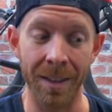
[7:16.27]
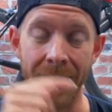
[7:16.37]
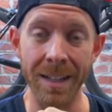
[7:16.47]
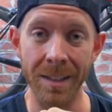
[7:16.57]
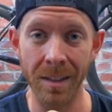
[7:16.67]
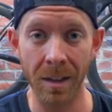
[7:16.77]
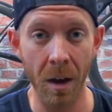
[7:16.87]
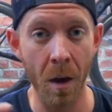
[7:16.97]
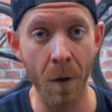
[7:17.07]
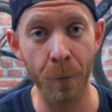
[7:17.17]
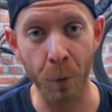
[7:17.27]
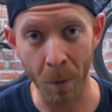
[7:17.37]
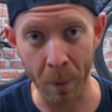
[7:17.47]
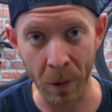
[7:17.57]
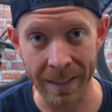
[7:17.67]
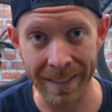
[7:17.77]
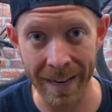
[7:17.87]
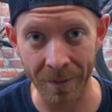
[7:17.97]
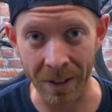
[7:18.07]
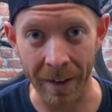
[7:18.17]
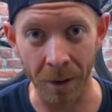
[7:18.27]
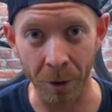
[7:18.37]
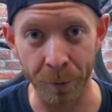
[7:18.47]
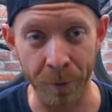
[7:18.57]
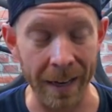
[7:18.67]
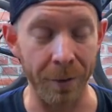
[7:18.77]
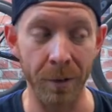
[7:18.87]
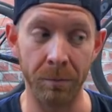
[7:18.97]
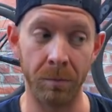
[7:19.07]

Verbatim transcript: This, four point seven out of five.